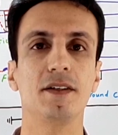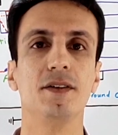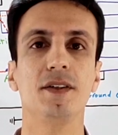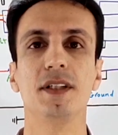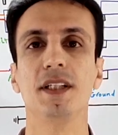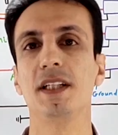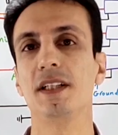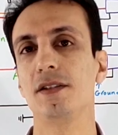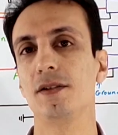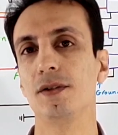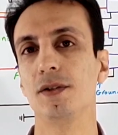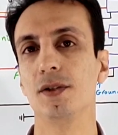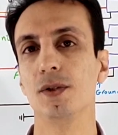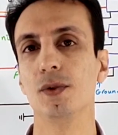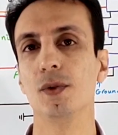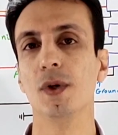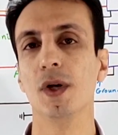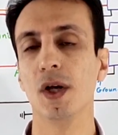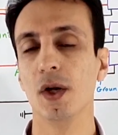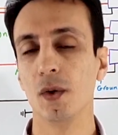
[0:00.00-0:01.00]
you need to
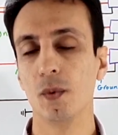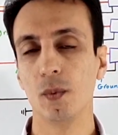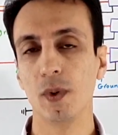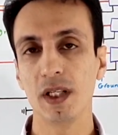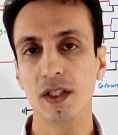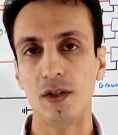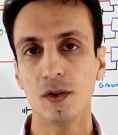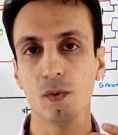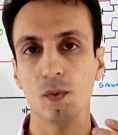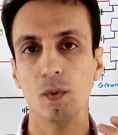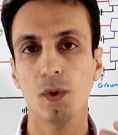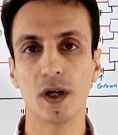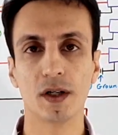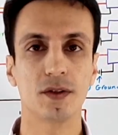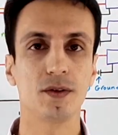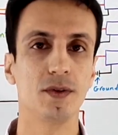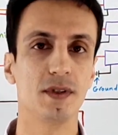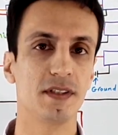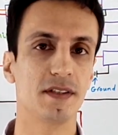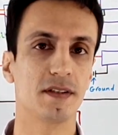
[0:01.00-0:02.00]
do when you
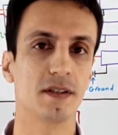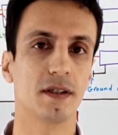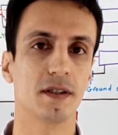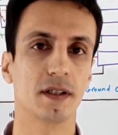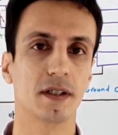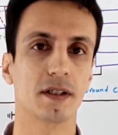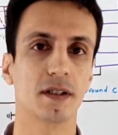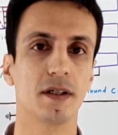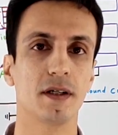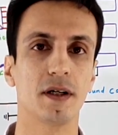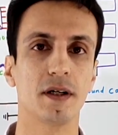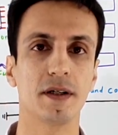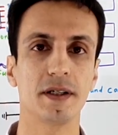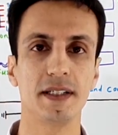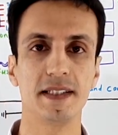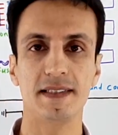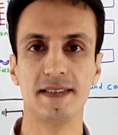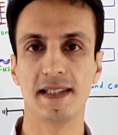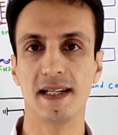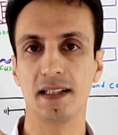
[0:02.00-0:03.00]
want to start a car
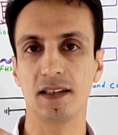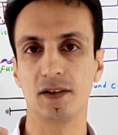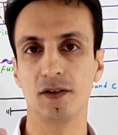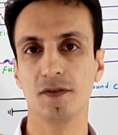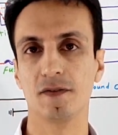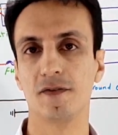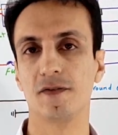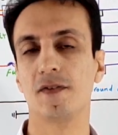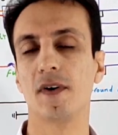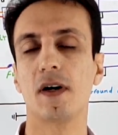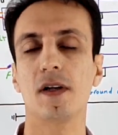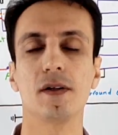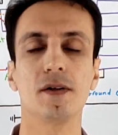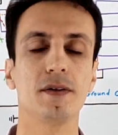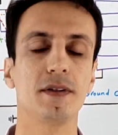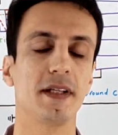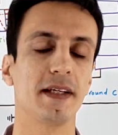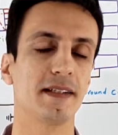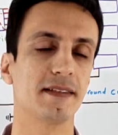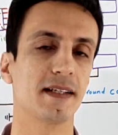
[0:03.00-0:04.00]
is that you follow
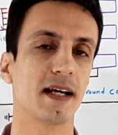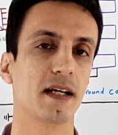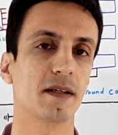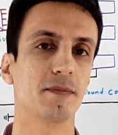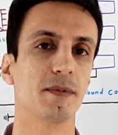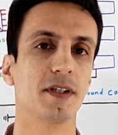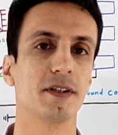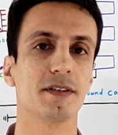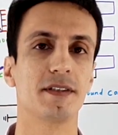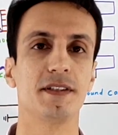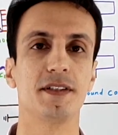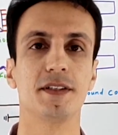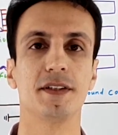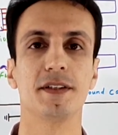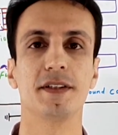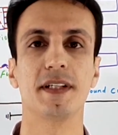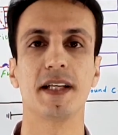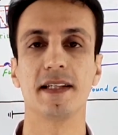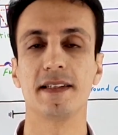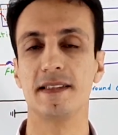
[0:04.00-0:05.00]
the exact
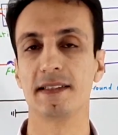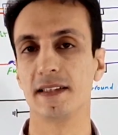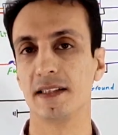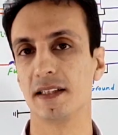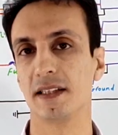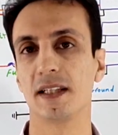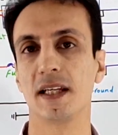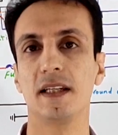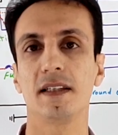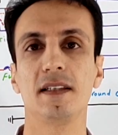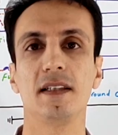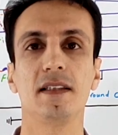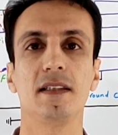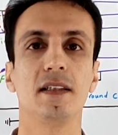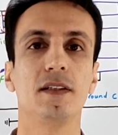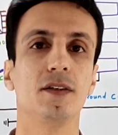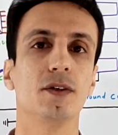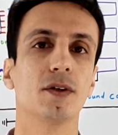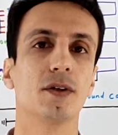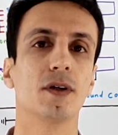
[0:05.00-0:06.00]
procedure that is indicated
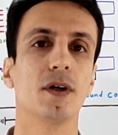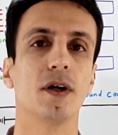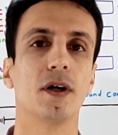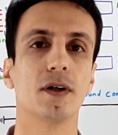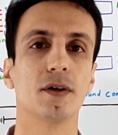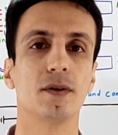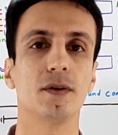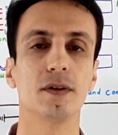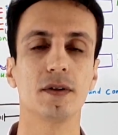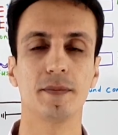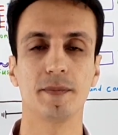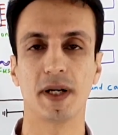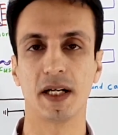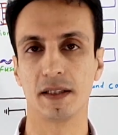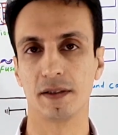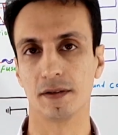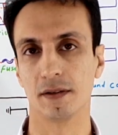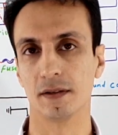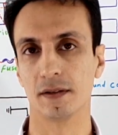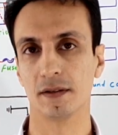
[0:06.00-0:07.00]
in your car owner
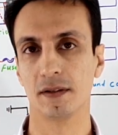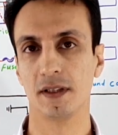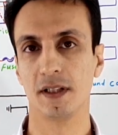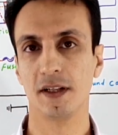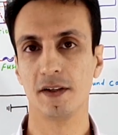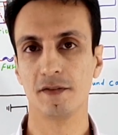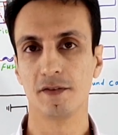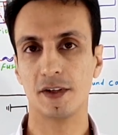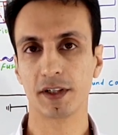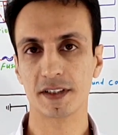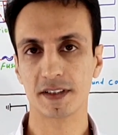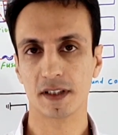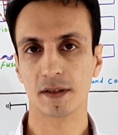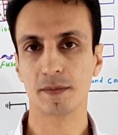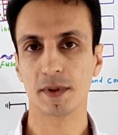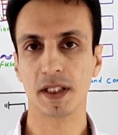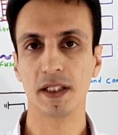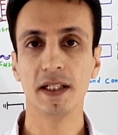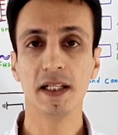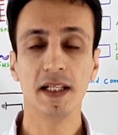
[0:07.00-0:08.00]
manual. For
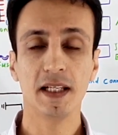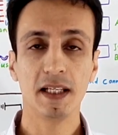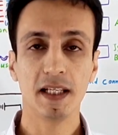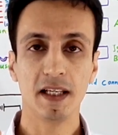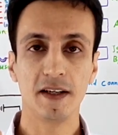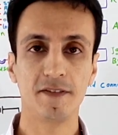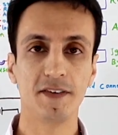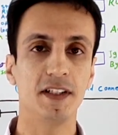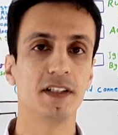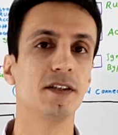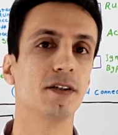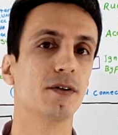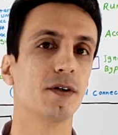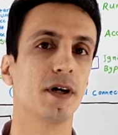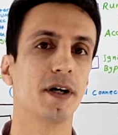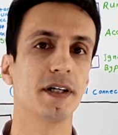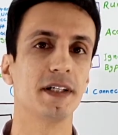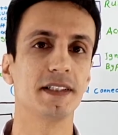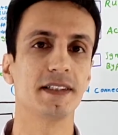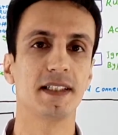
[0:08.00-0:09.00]
example, if it
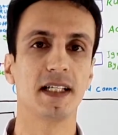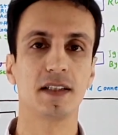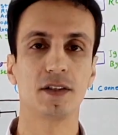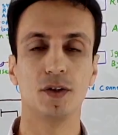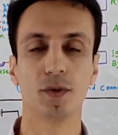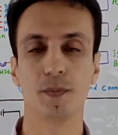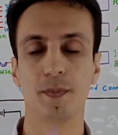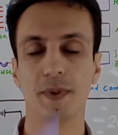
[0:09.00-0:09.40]
requires that you